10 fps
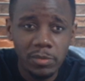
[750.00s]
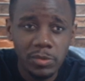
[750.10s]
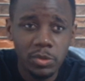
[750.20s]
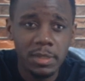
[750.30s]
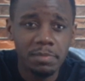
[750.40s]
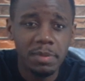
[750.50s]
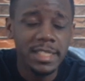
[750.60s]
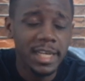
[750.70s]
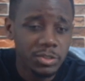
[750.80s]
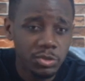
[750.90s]

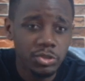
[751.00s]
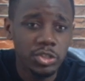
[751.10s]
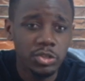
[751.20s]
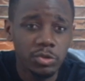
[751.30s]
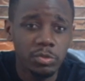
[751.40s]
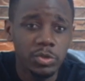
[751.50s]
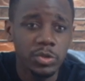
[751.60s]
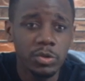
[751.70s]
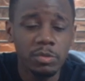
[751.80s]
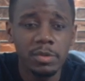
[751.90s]
Jorginho, you
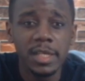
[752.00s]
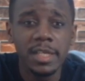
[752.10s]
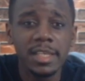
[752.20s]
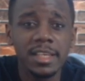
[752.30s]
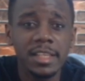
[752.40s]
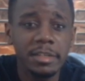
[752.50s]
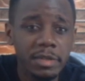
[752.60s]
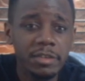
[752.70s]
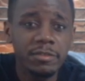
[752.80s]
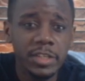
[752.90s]
know, in that
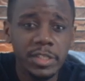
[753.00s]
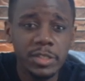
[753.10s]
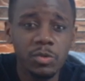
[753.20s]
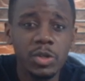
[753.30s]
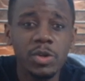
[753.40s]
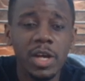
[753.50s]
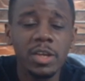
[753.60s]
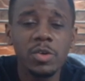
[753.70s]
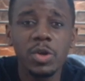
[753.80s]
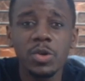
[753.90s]
midfield
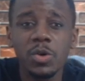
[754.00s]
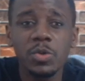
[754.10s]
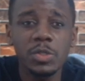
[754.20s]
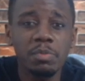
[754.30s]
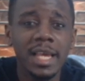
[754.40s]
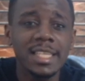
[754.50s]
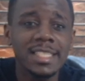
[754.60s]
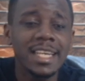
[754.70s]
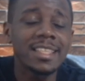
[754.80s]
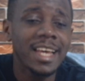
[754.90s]
when all those players
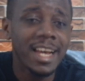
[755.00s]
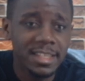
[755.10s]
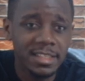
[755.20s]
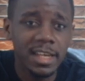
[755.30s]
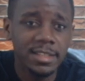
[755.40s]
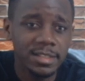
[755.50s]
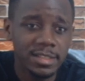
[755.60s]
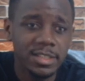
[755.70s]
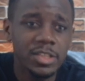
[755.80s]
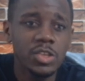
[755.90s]
are in their early
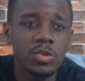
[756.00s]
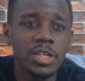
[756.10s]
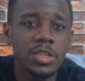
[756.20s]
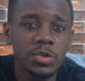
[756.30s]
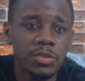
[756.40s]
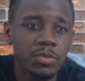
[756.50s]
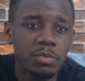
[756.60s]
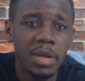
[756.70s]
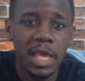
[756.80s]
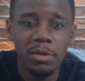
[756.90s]
30s. The only youthful
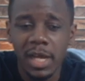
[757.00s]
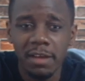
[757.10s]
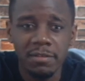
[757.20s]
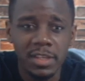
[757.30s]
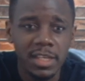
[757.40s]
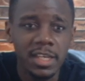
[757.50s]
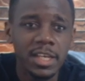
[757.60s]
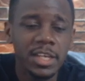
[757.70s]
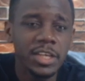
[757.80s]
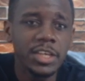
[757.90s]
player you are having
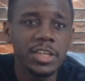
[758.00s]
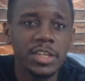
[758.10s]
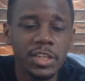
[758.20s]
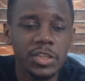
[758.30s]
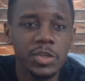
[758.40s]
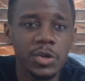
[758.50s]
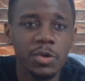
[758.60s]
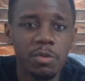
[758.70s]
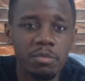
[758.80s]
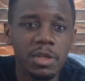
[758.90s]
in your
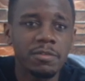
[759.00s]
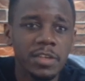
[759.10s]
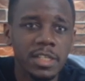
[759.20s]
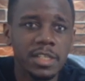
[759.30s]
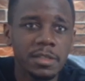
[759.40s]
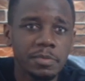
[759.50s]
midfield